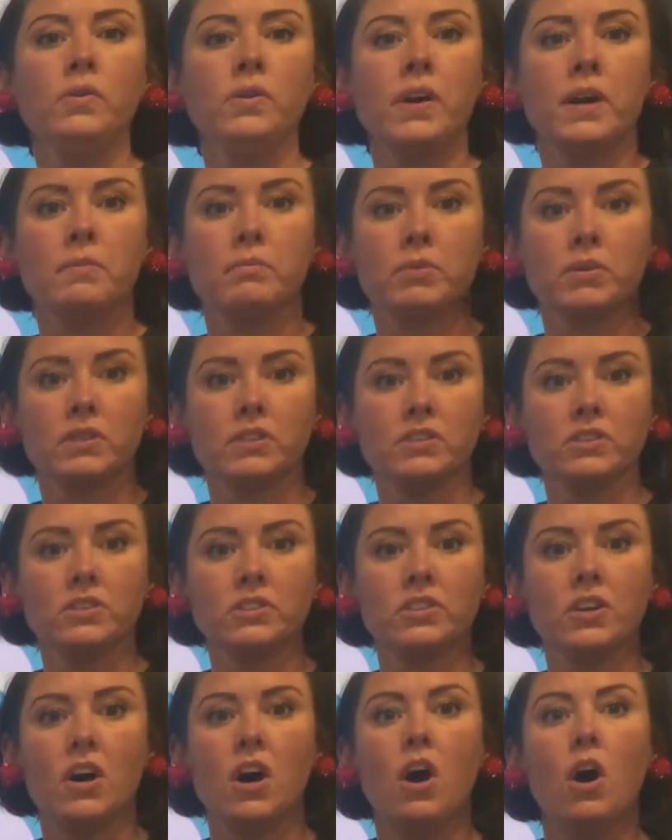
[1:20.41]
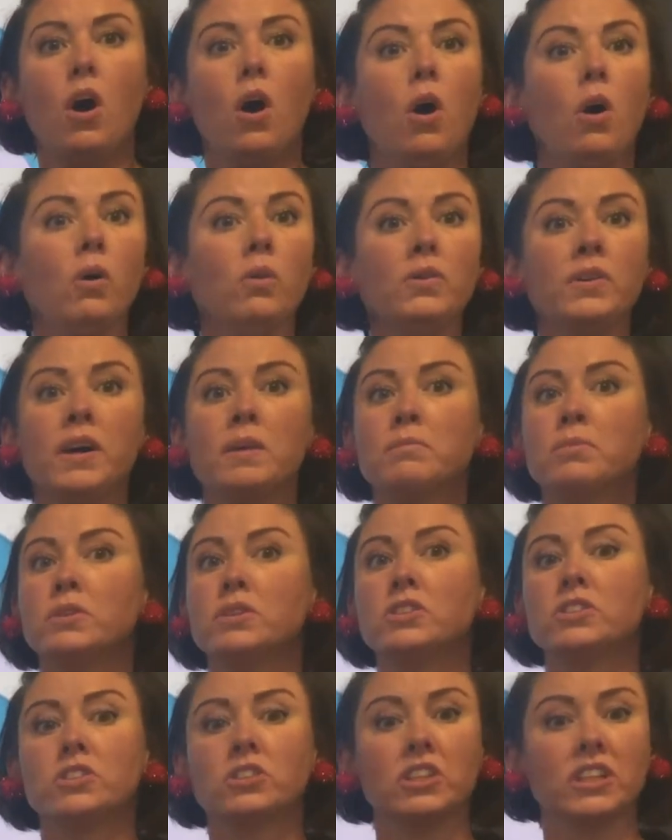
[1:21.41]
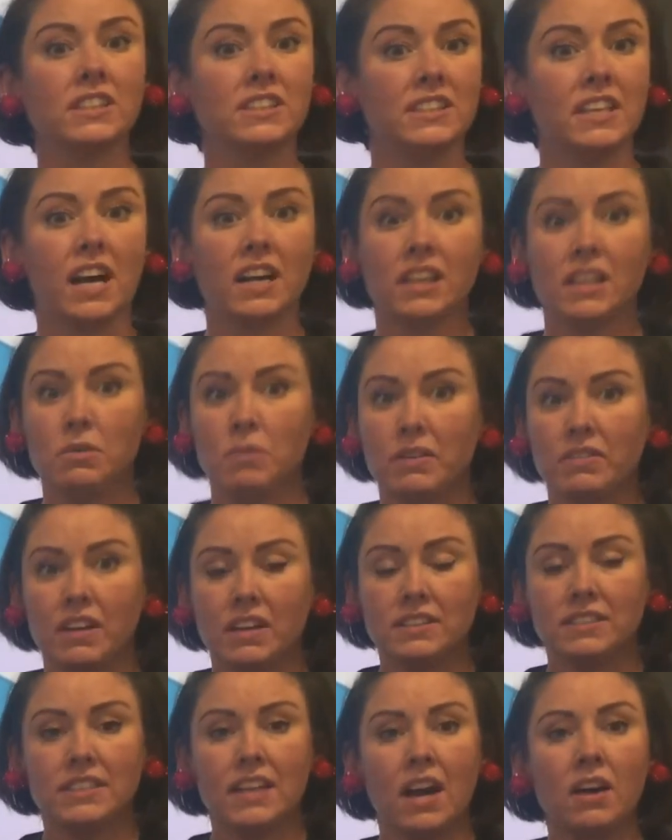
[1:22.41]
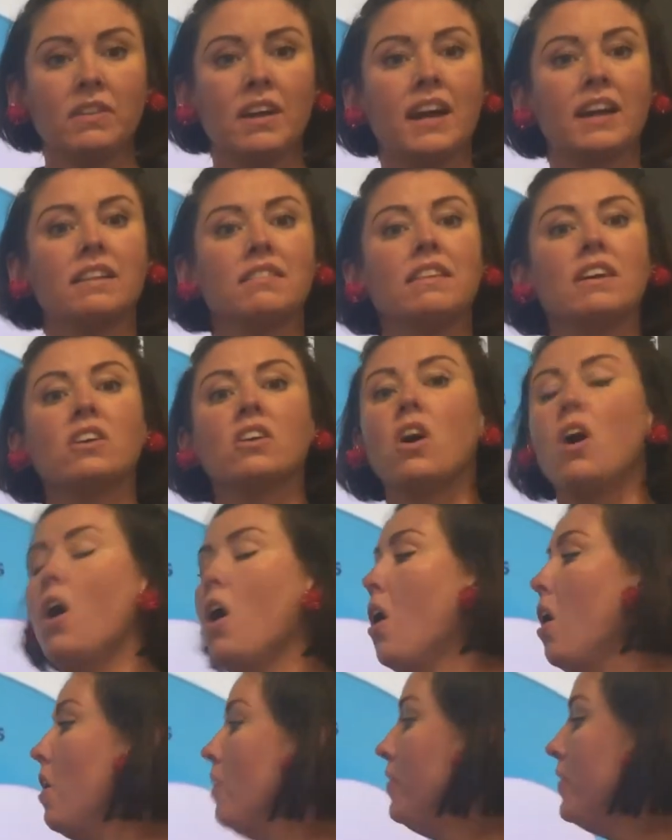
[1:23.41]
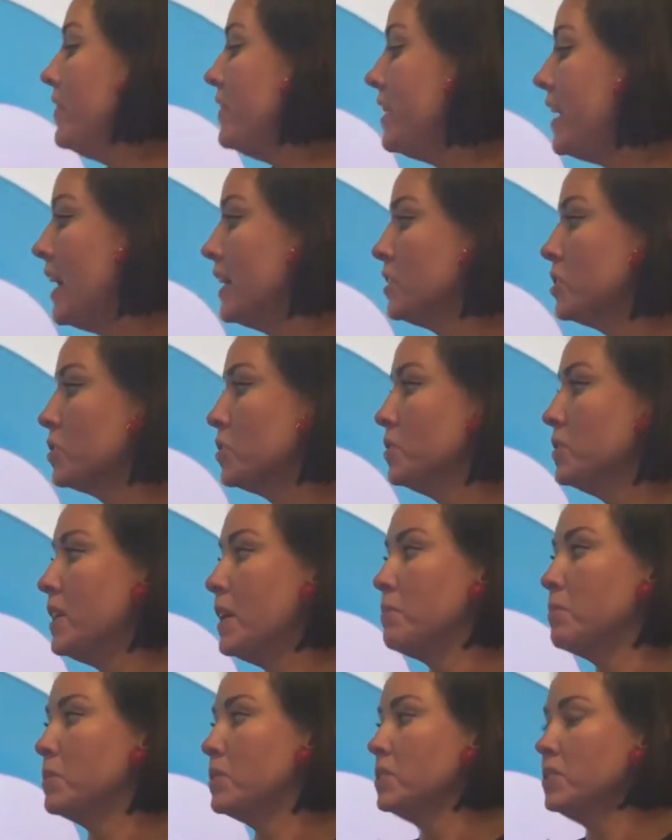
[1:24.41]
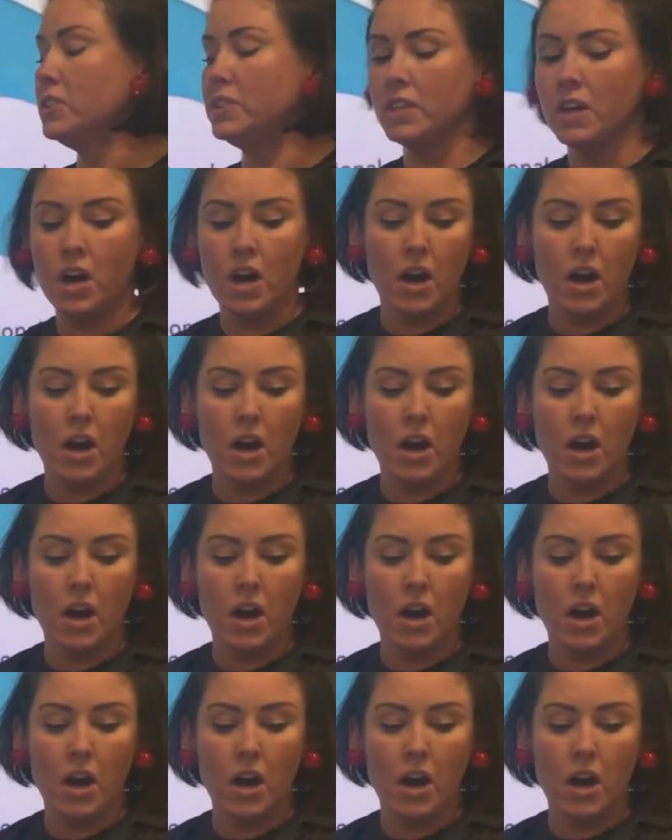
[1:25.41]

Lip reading: numbers are exactly what they sound like. They're all the natural numbers,